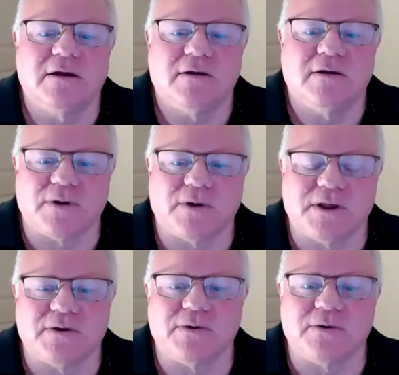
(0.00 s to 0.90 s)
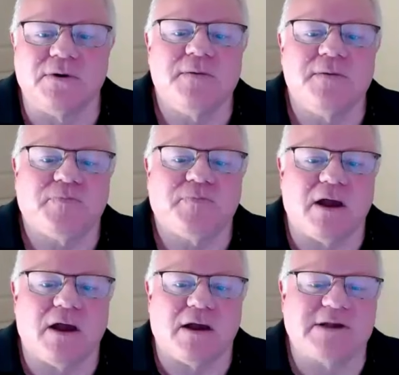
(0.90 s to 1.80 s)
for you,
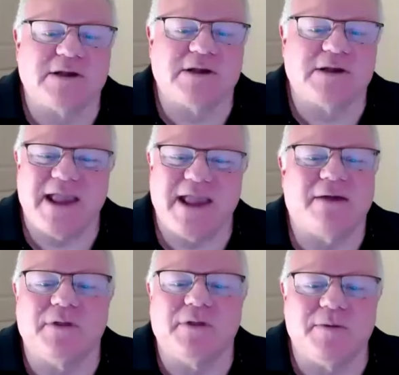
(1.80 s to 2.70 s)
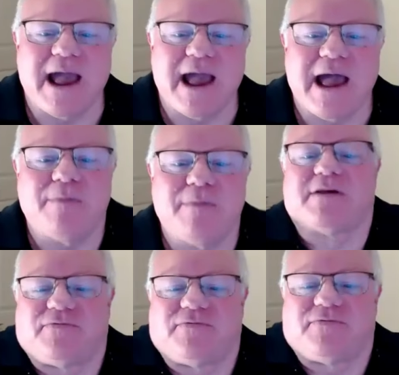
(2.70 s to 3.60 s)
because you can't really be happy
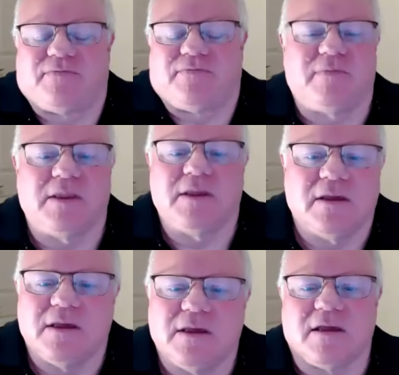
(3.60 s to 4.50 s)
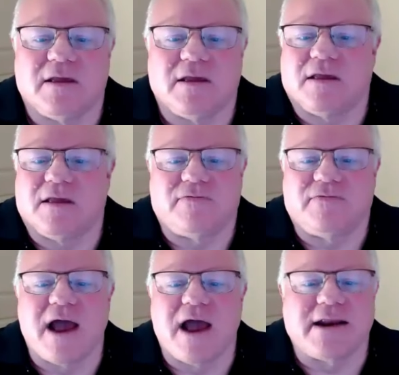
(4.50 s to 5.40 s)
if you're
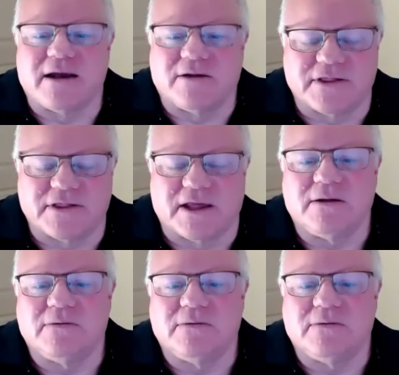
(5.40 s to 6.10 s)
not healthy.